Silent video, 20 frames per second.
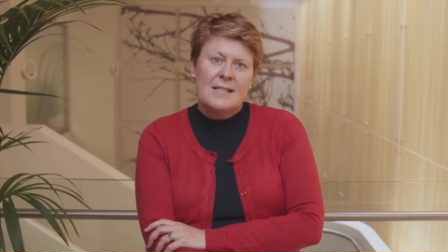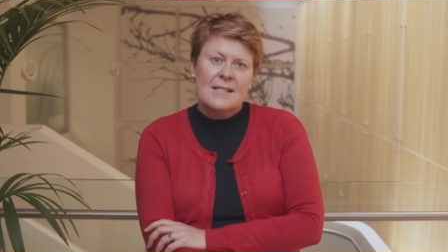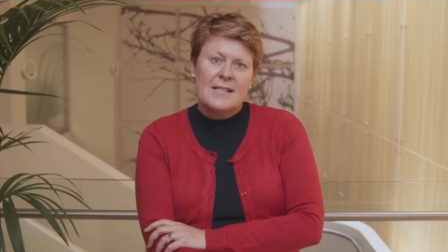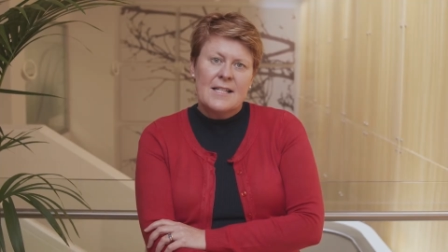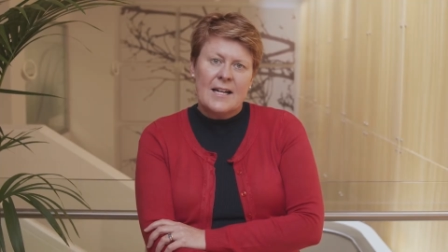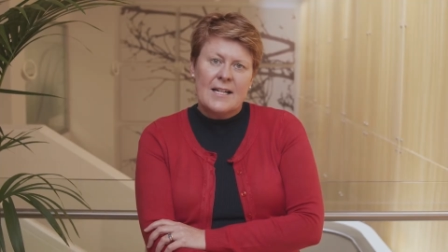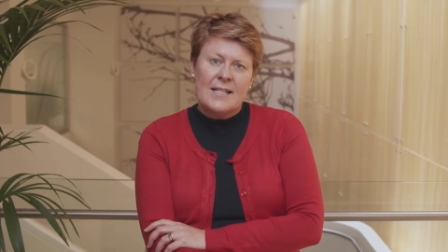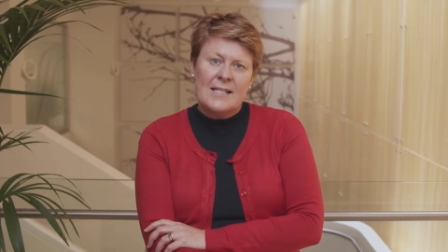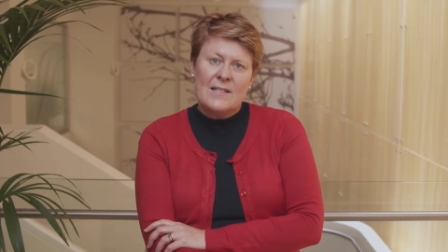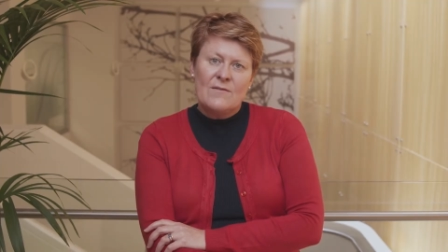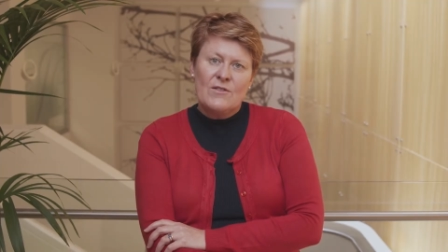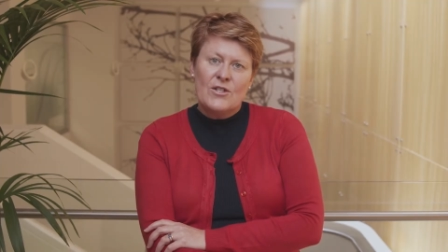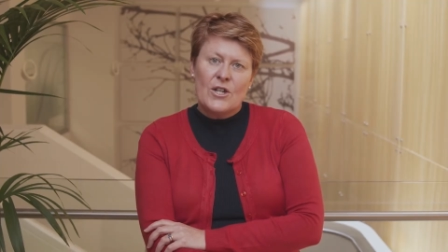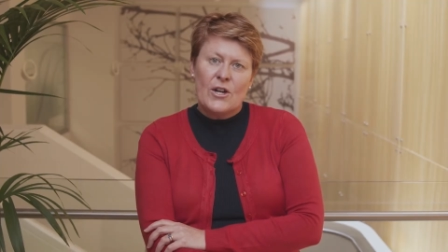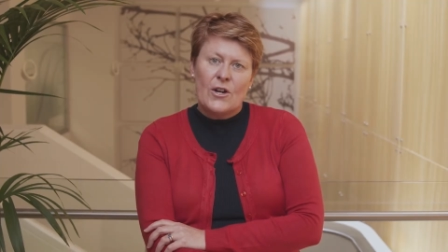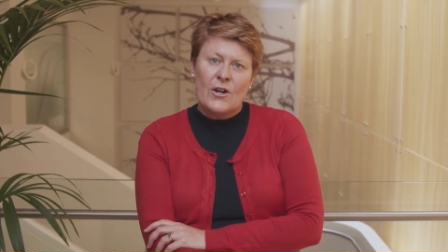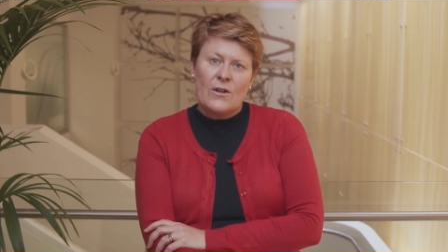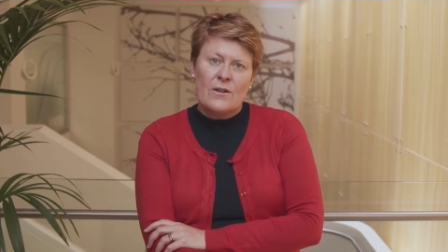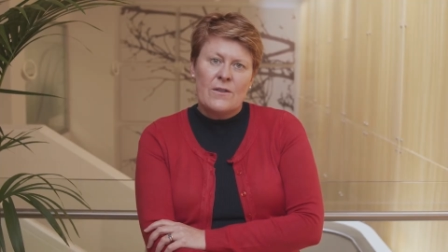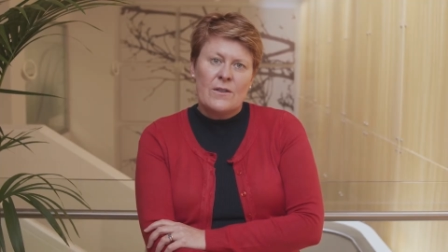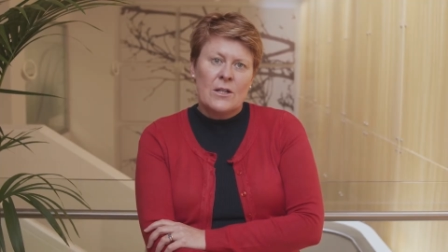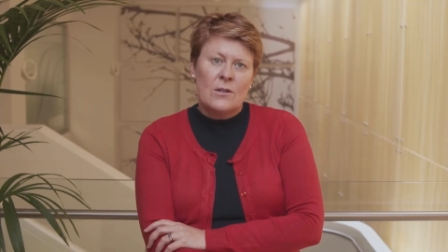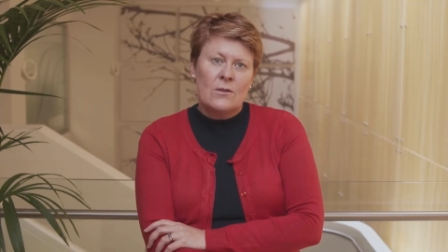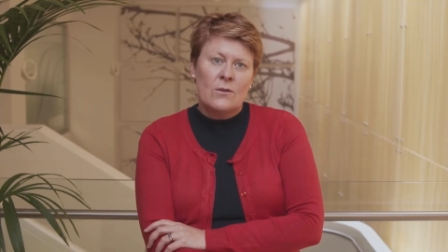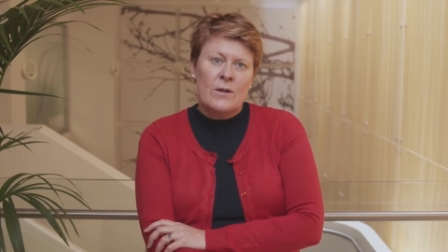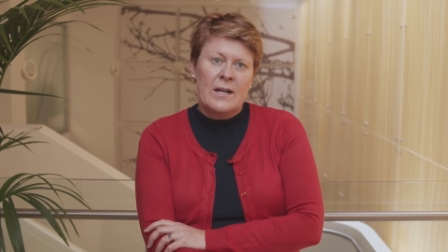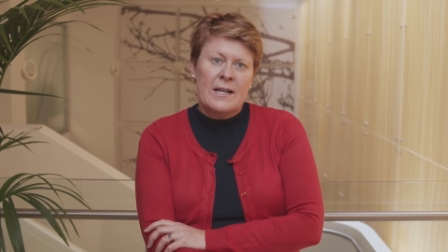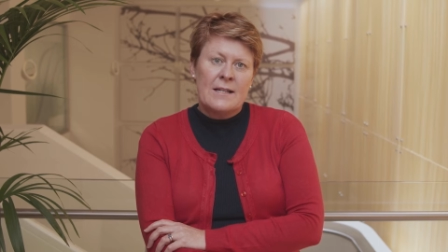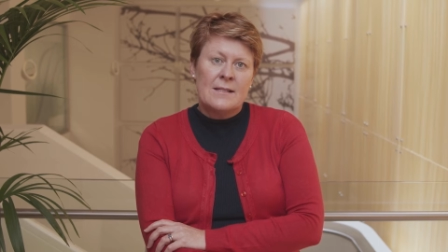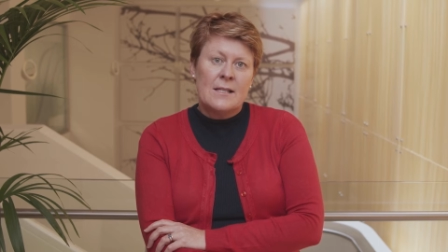Studies have shown that
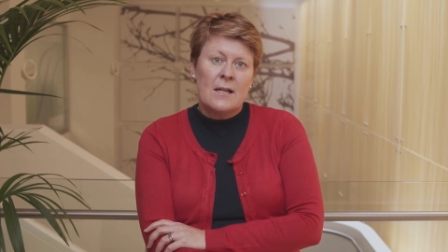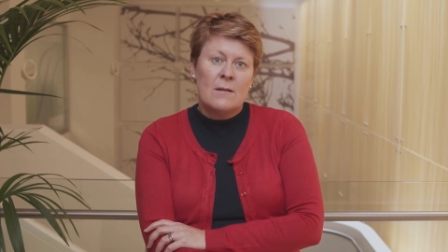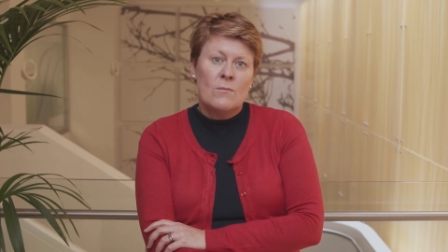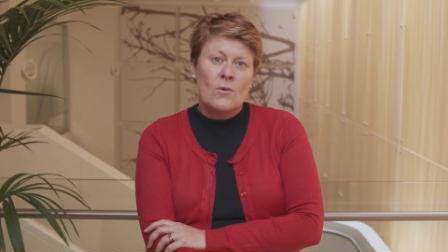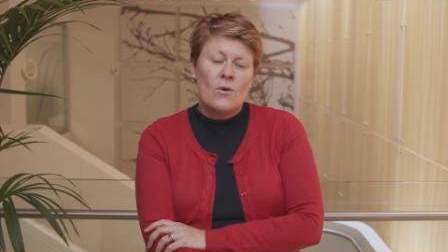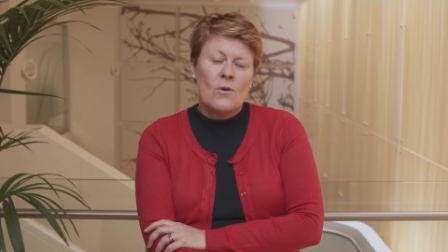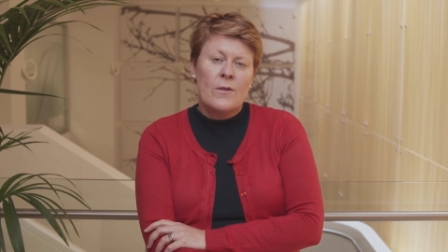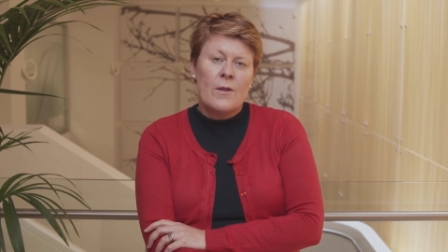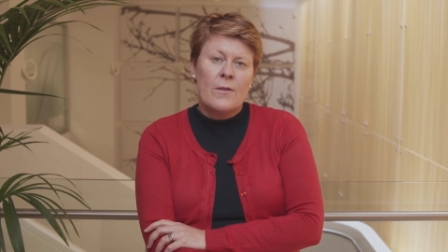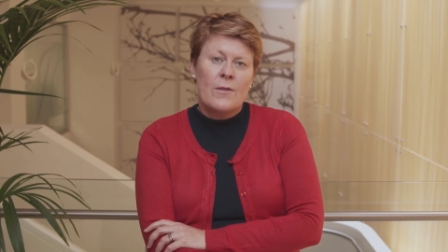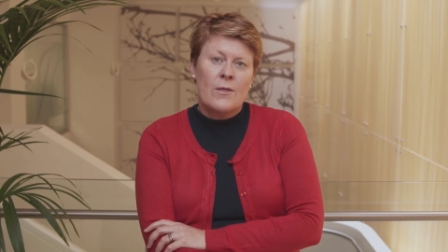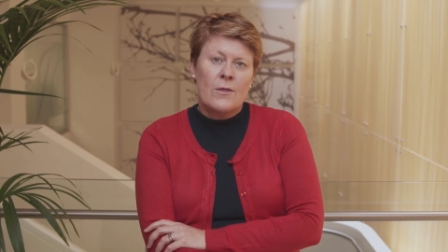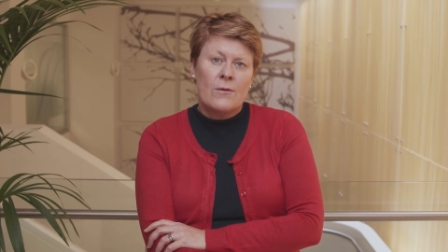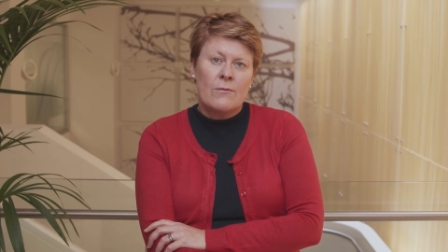lawyers are more than